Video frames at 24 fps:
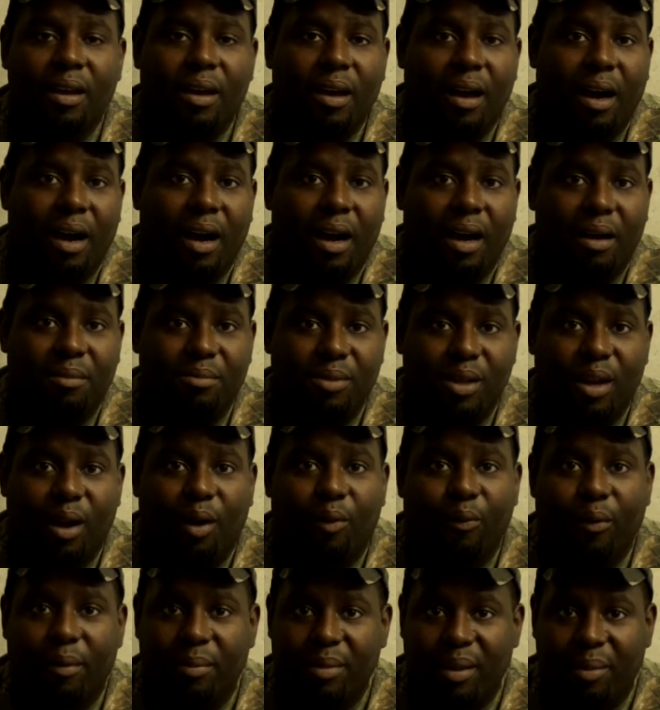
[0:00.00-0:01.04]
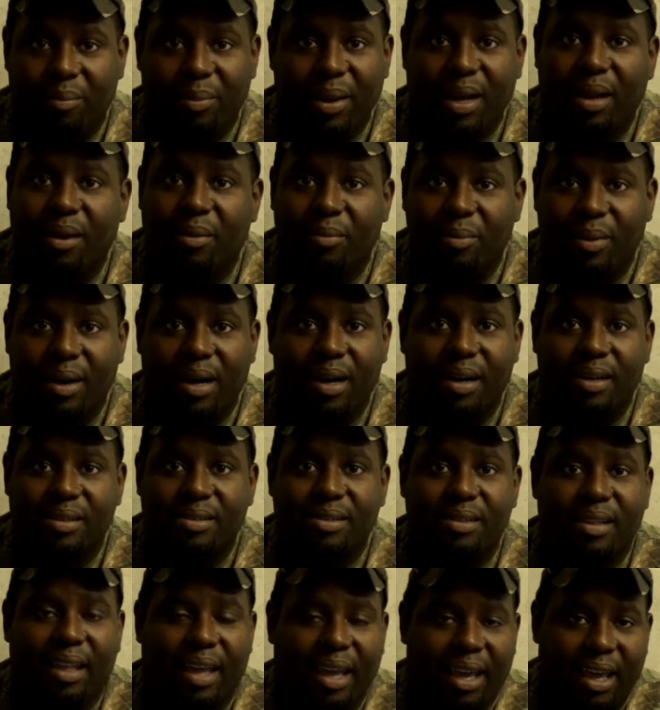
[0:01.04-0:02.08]
From the bigger bucks,
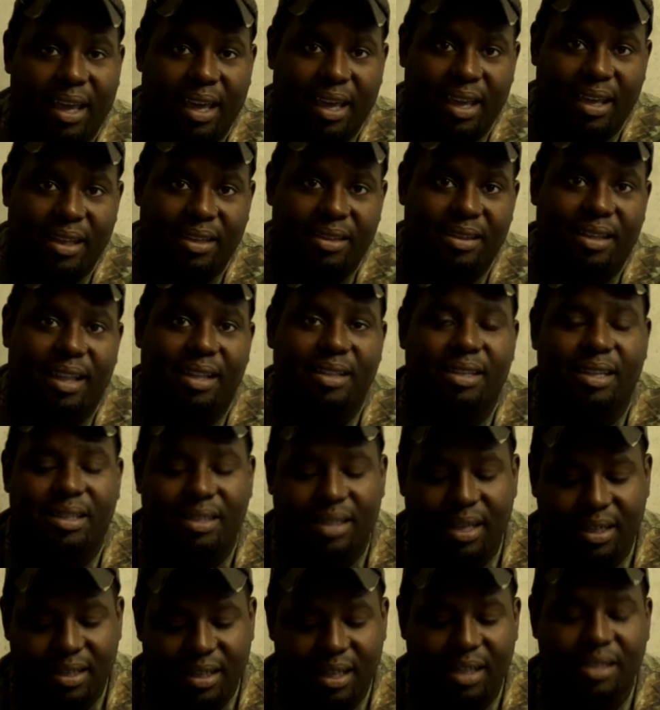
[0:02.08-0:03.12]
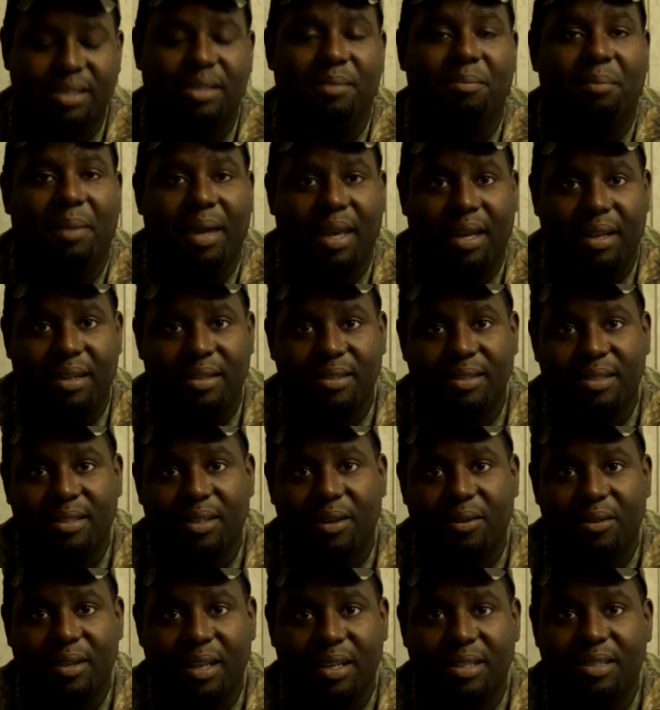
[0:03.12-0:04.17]
they didn't get to mate,
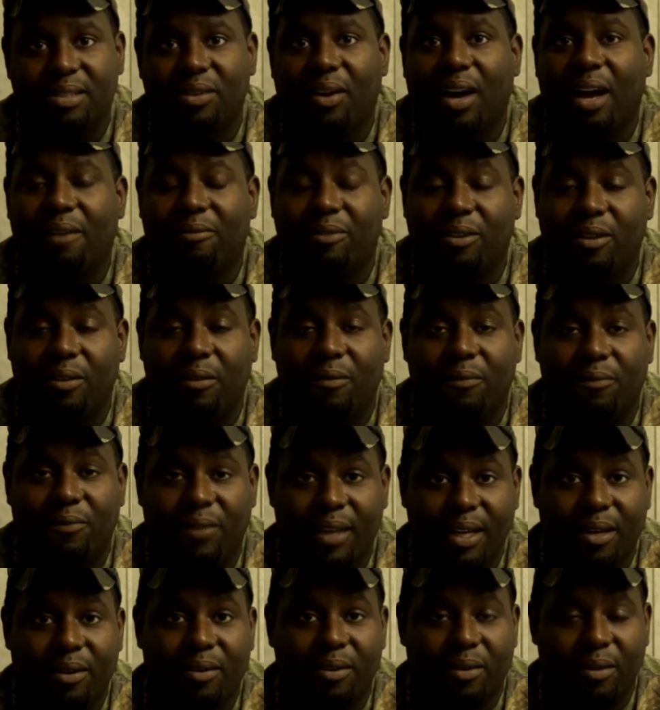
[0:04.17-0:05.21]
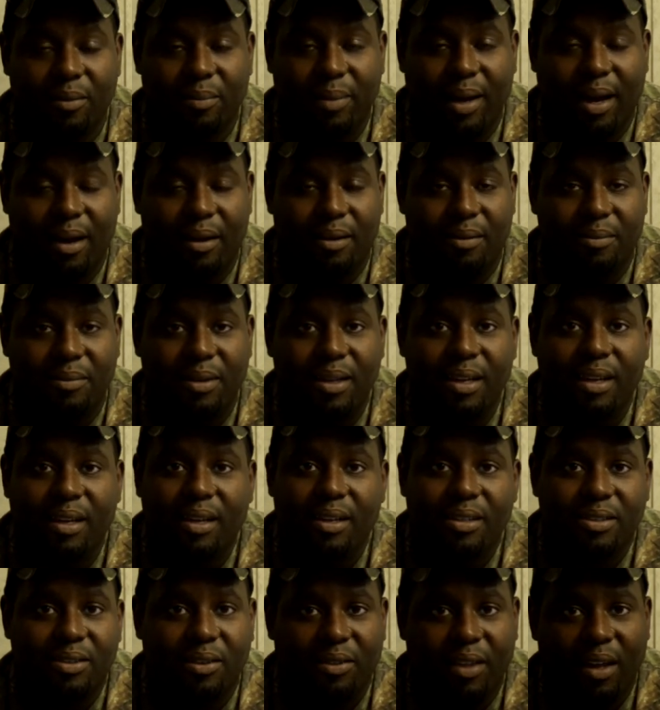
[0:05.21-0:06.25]
so they still have a little vigor about them.
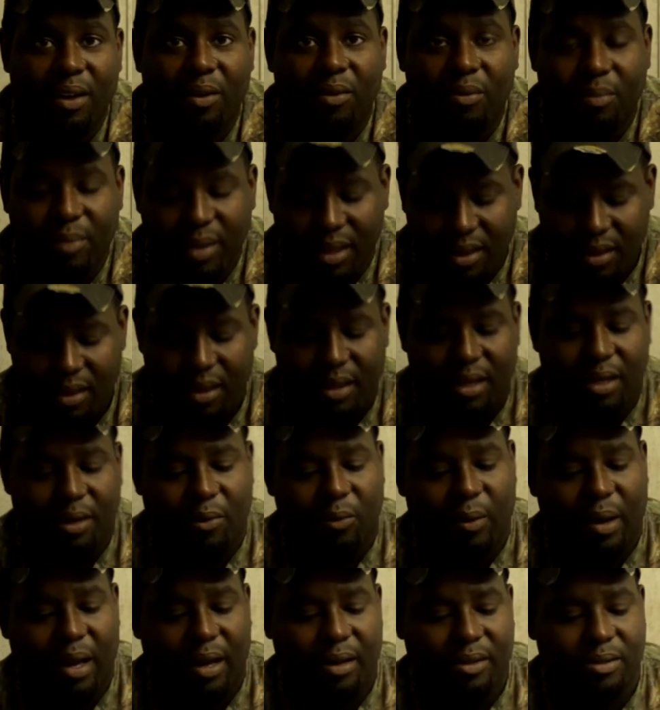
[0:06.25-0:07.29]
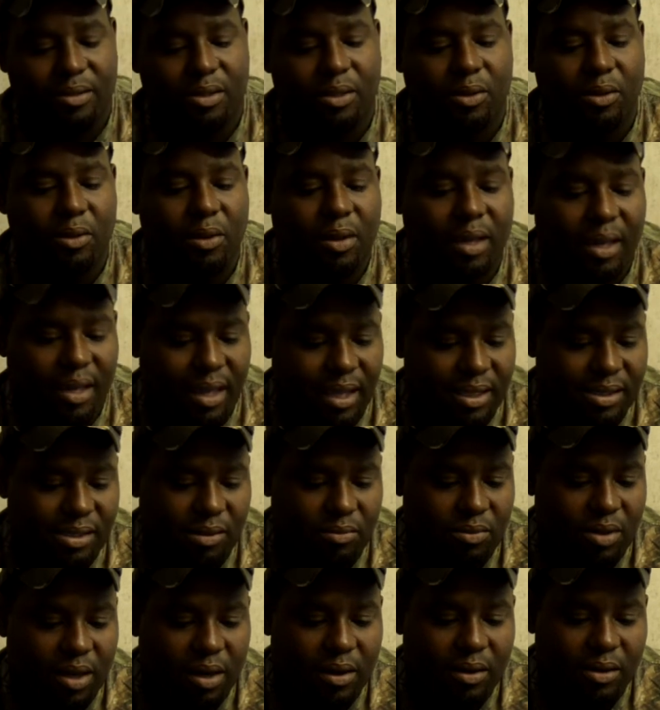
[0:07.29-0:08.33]
So they'll be looking around. So you can get
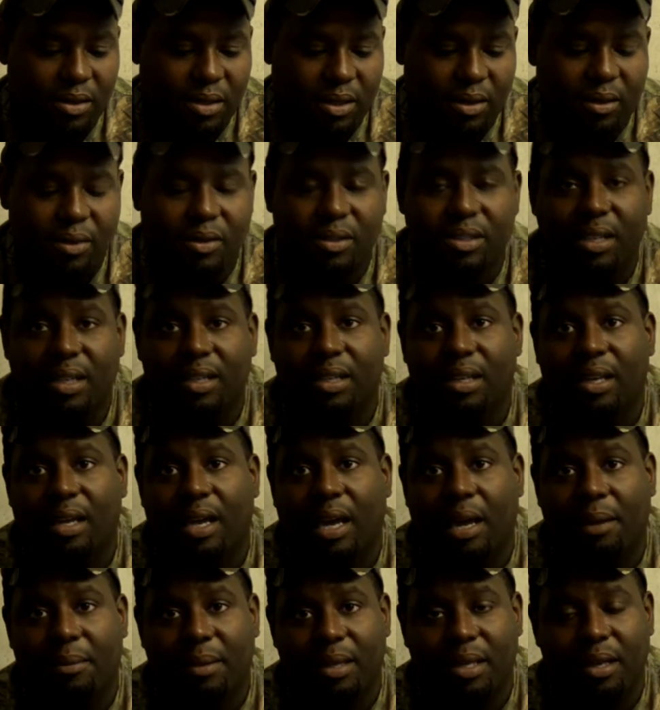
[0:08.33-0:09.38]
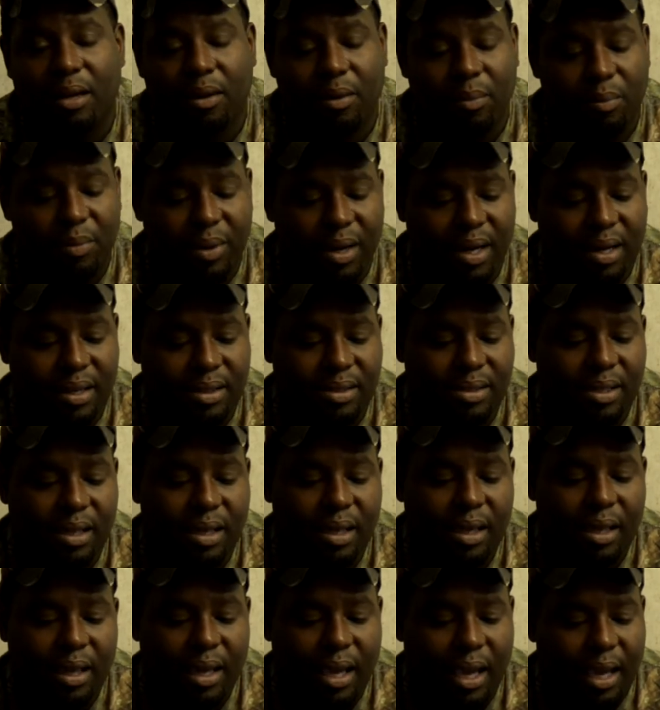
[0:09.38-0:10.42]
some younger does and younger bucks
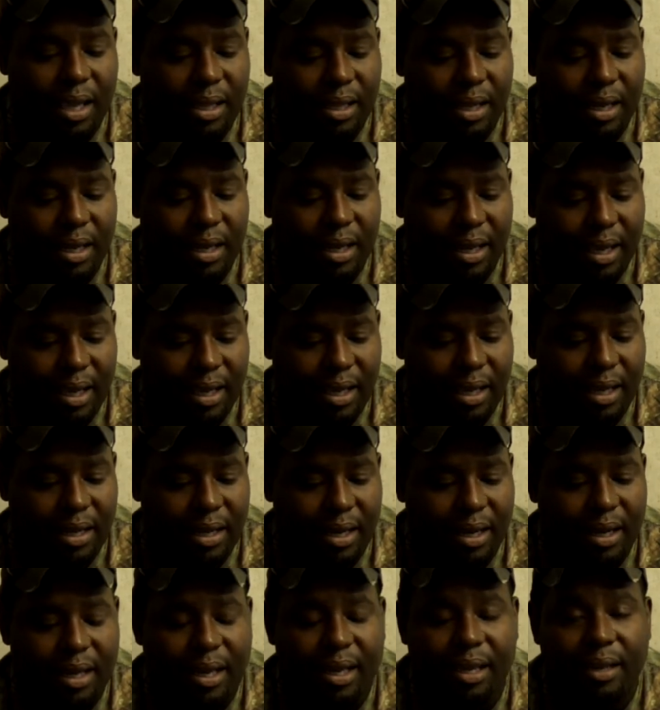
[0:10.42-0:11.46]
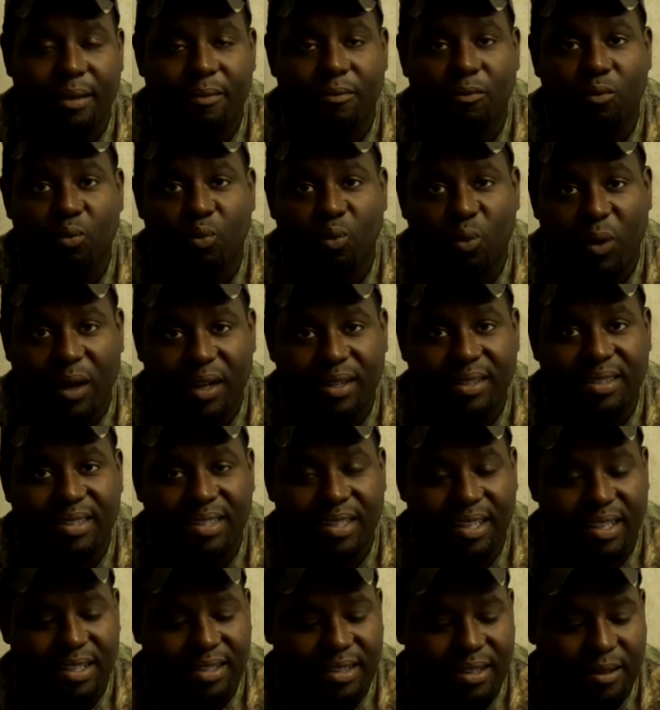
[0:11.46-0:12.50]
in the late rut
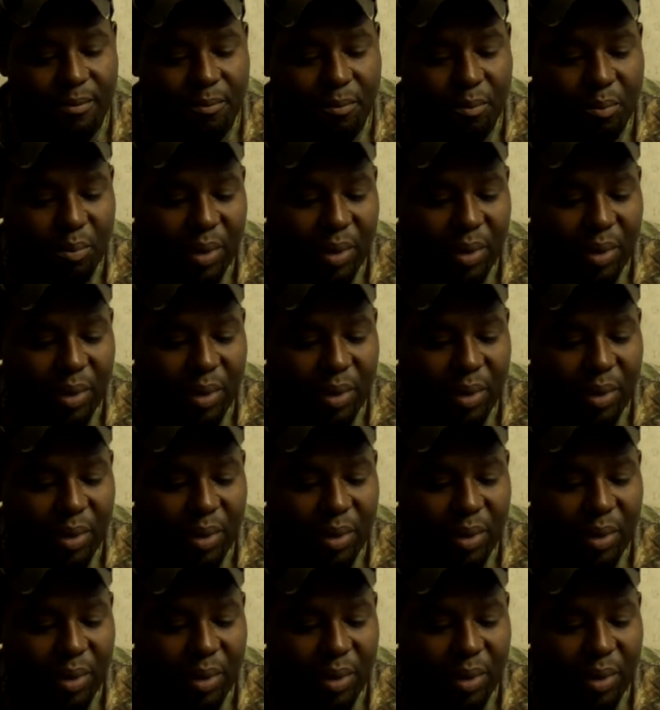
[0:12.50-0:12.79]
season.